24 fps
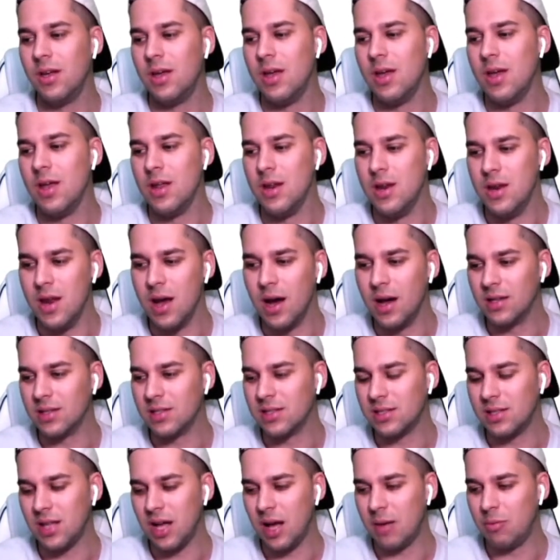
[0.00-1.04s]

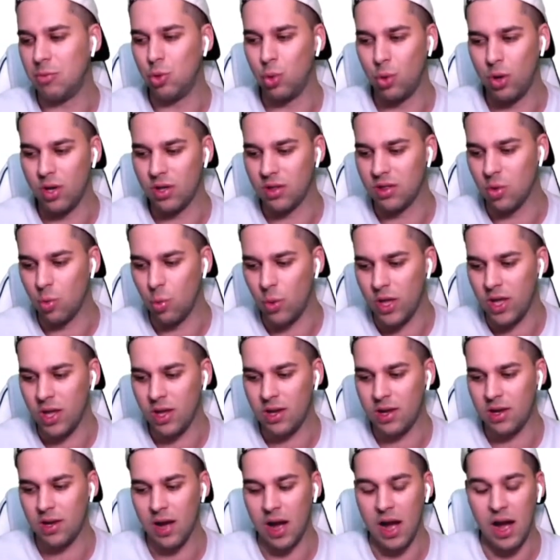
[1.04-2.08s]
non-stop during the week.
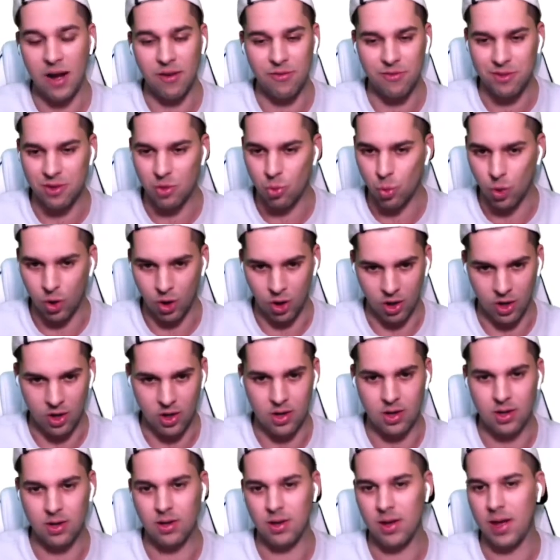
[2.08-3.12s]
After work,
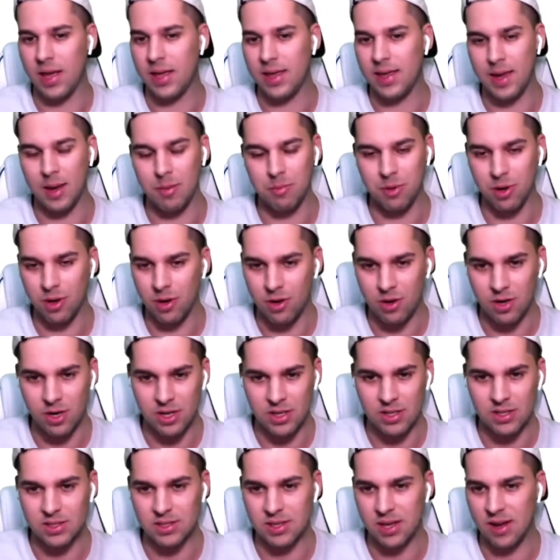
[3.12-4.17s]
I kept learning
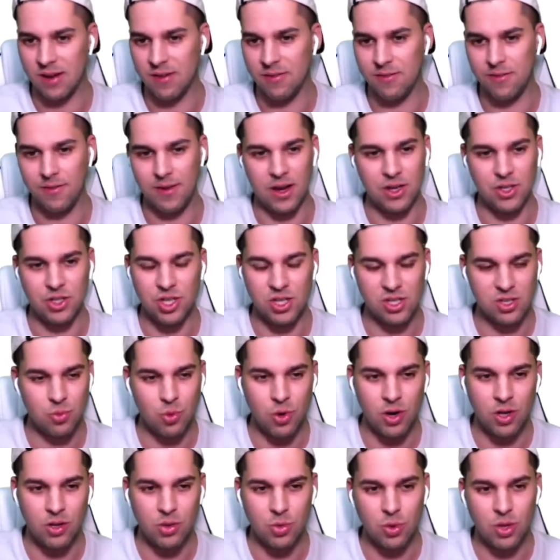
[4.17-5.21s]
stuff. I just
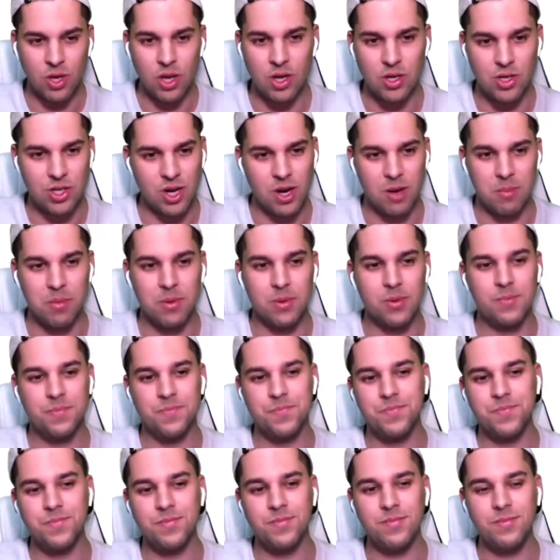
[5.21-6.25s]
wanted to catch up.
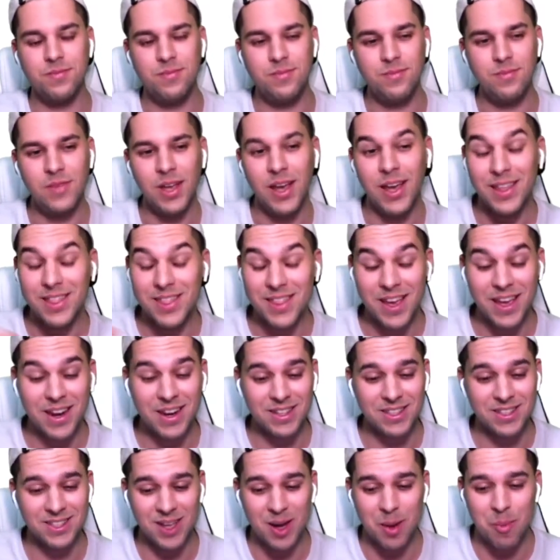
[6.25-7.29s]
And then at
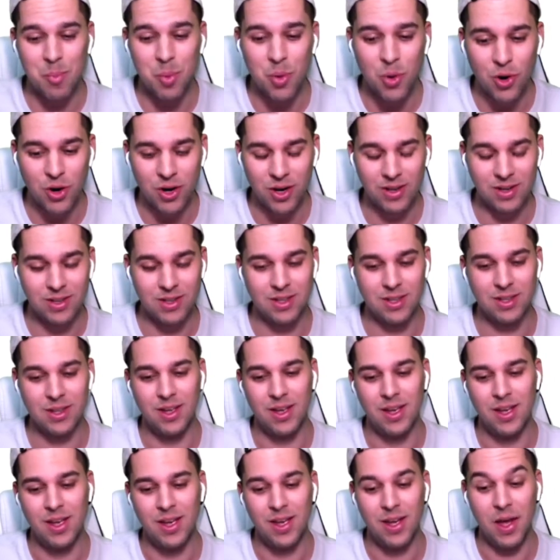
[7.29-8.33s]
some point,
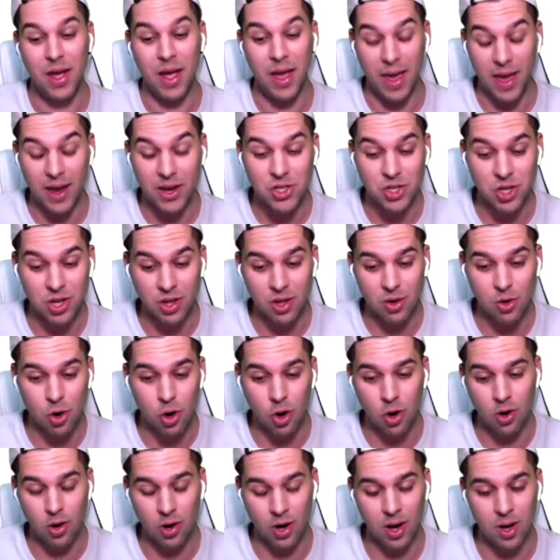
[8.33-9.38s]
I actually
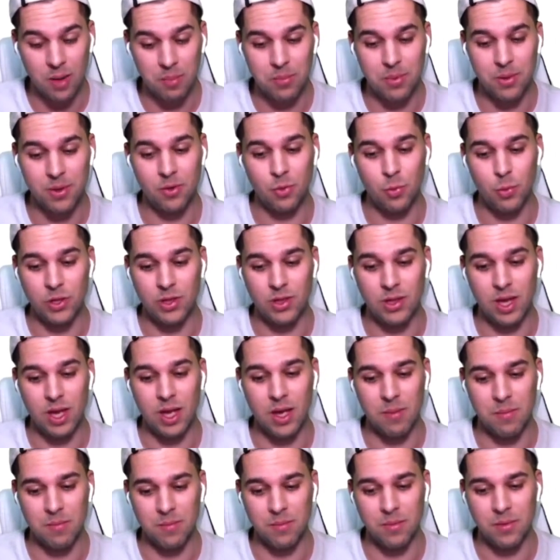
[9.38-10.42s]
caught up with
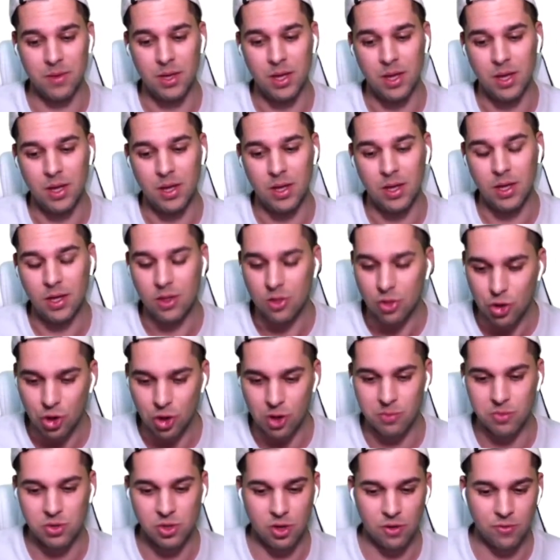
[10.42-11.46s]
them in
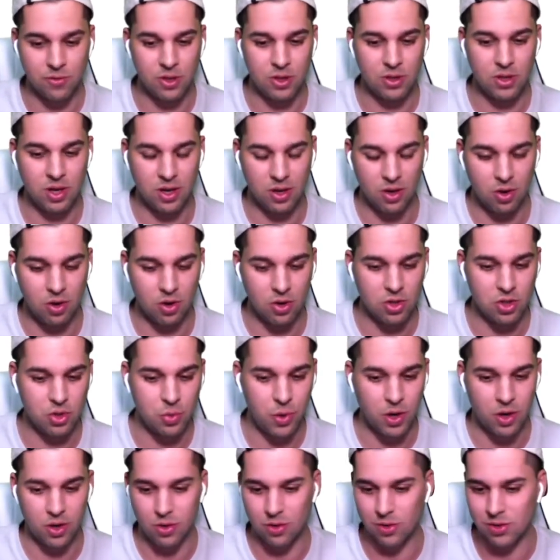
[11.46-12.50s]
terms of the technology we are
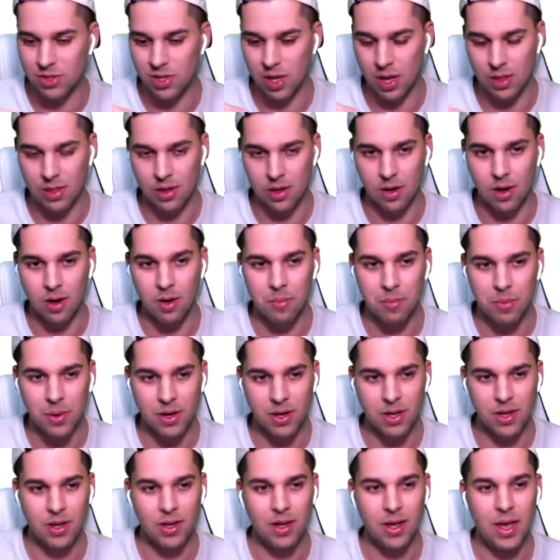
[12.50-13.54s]
using in the
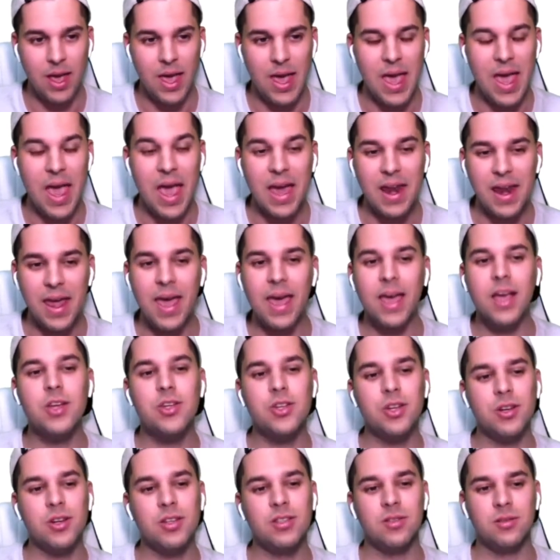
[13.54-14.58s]
company, and I
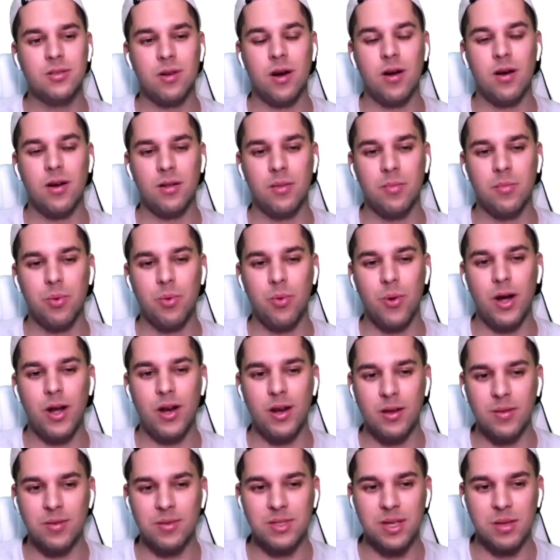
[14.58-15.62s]
actually started providing
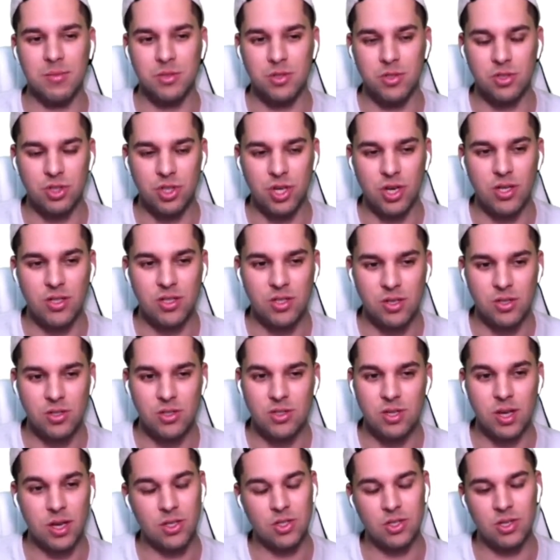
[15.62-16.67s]
some suggestions,
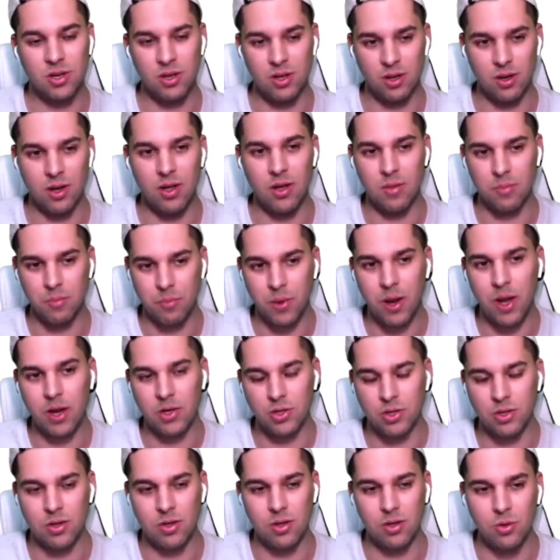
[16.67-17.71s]
actually
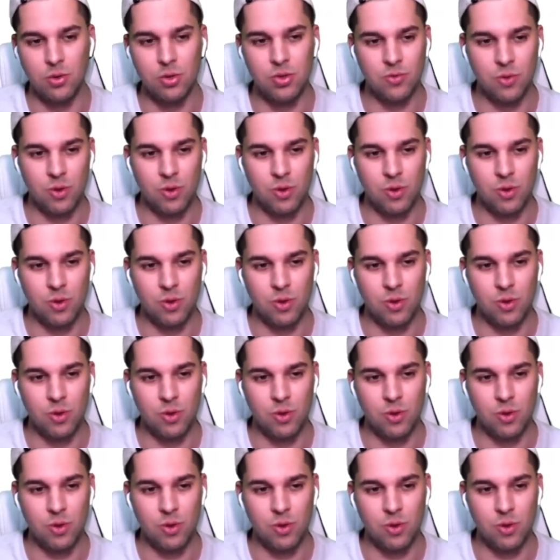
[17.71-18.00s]
useful